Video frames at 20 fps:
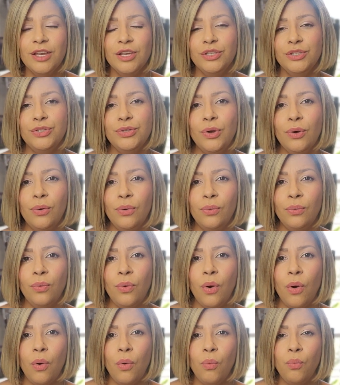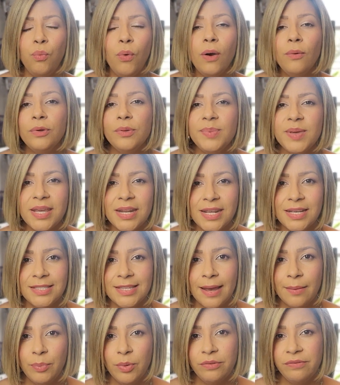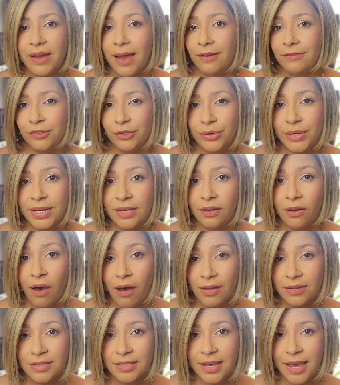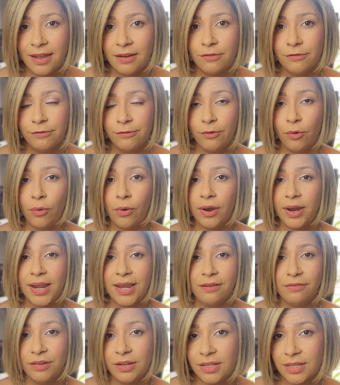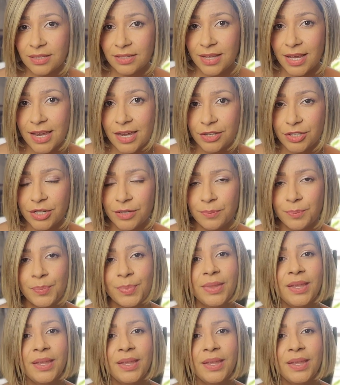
So what would be an example of evergreen content for a real estate agent?